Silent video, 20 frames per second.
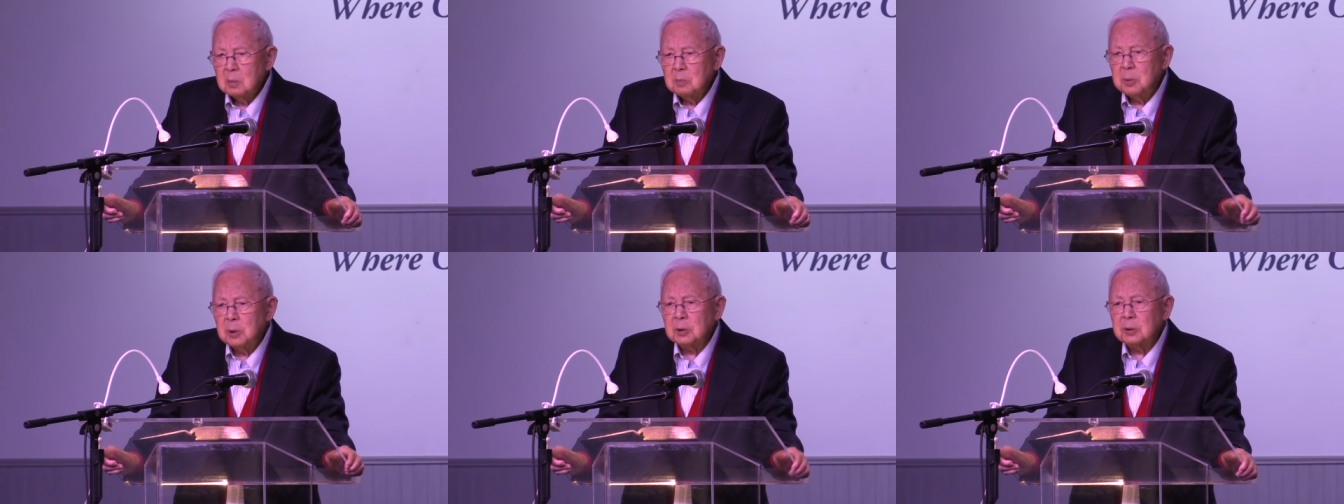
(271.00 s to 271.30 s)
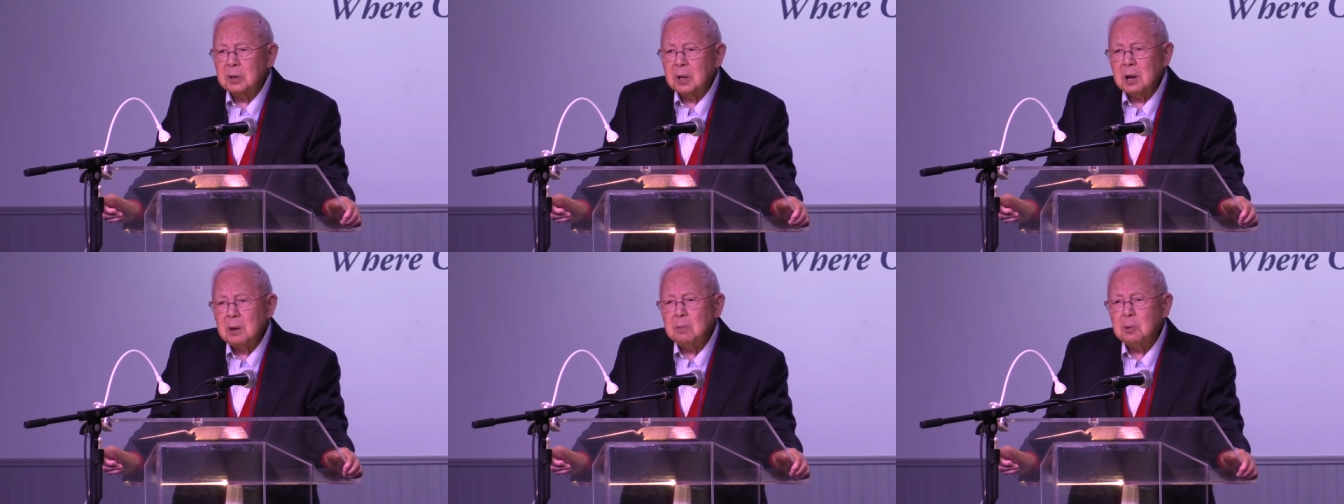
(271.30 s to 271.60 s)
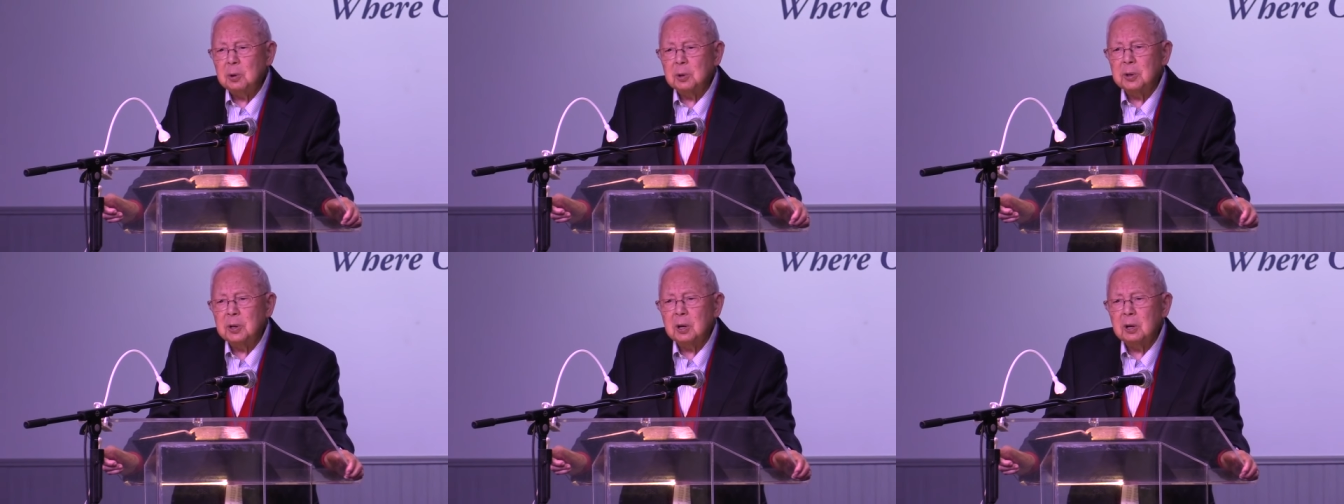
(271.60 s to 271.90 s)
But
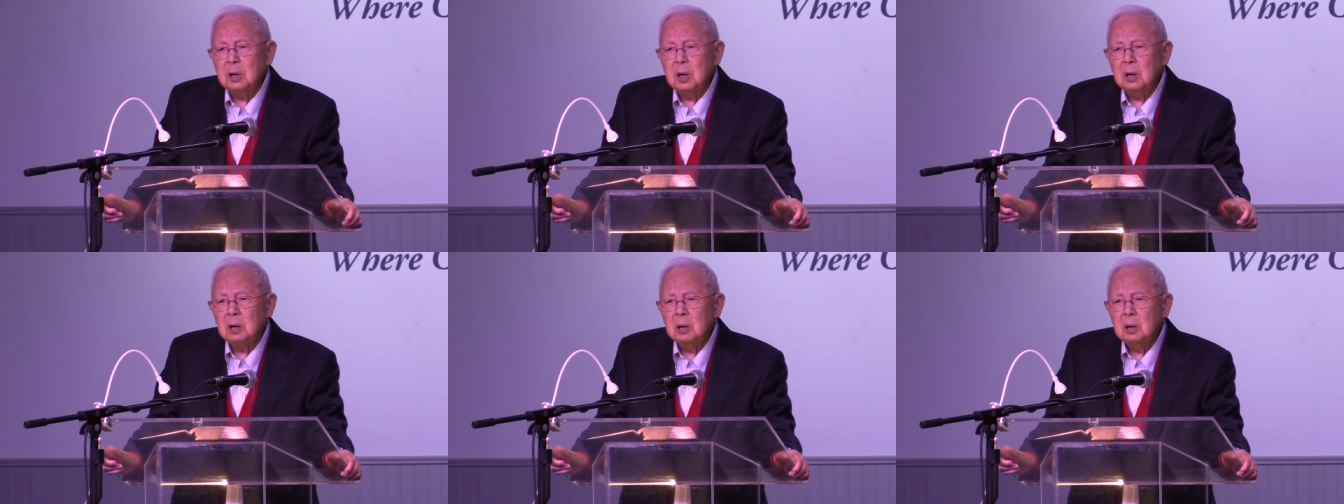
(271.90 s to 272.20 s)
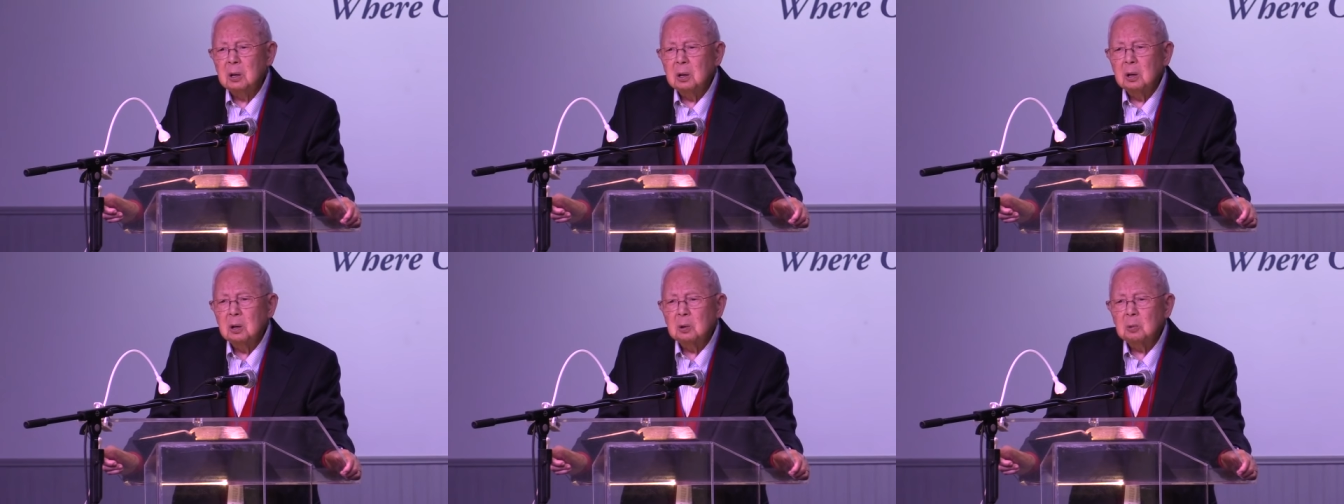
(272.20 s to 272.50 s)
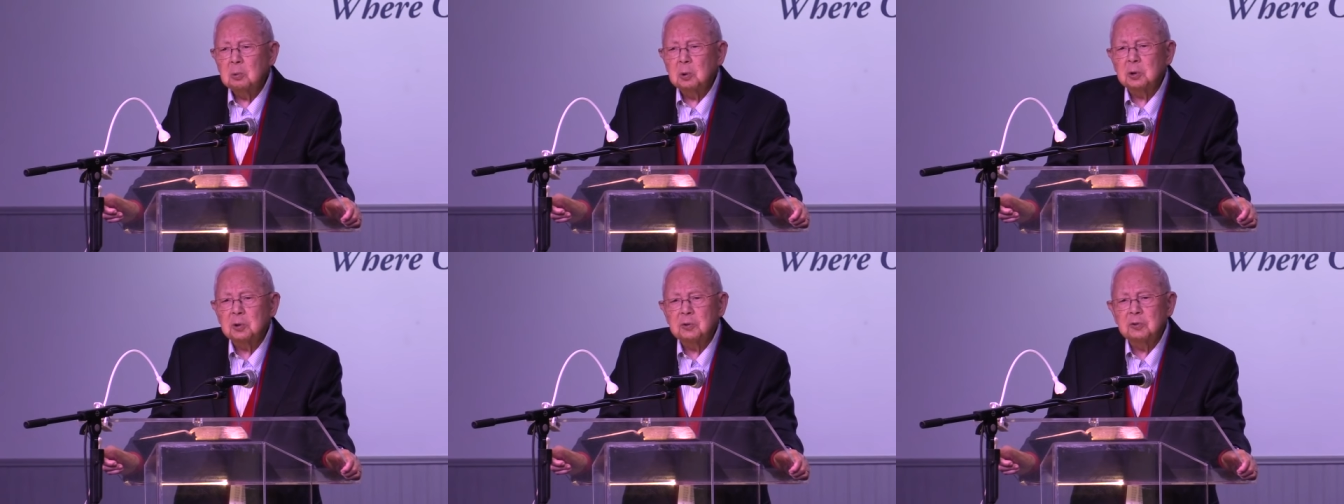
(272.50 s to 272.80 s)
Timothy
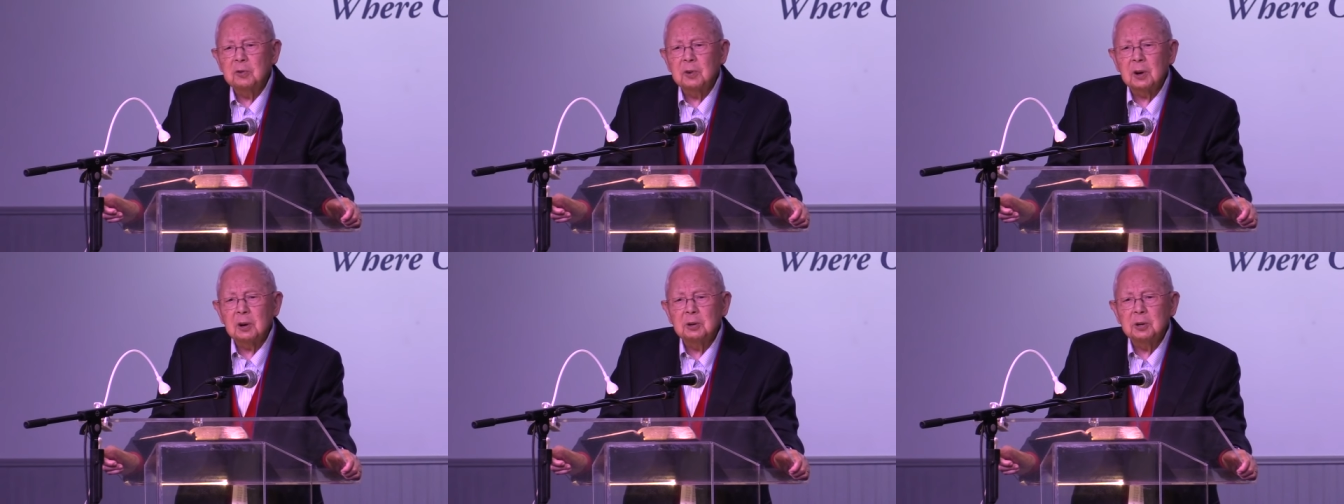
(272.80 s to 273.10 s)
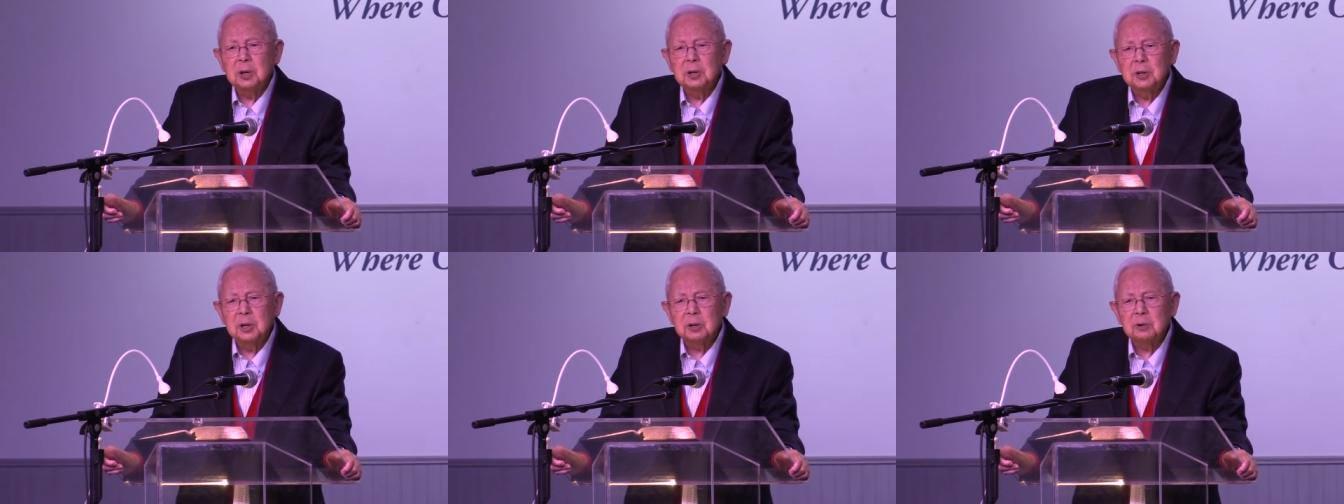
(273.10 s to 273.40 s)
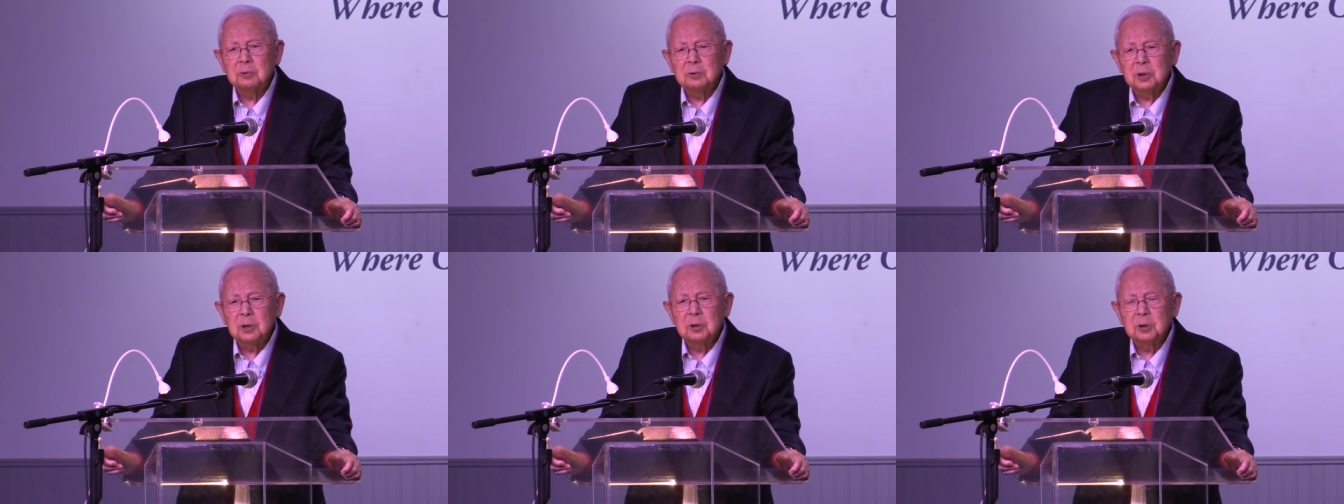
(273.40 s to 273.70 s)
was very
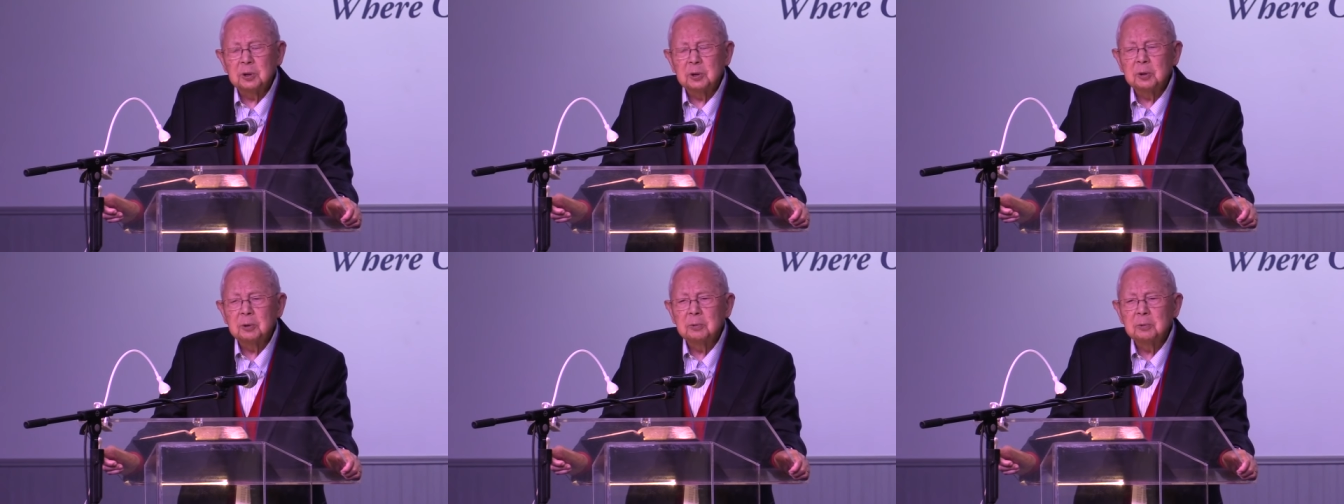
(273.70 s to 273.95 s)
different.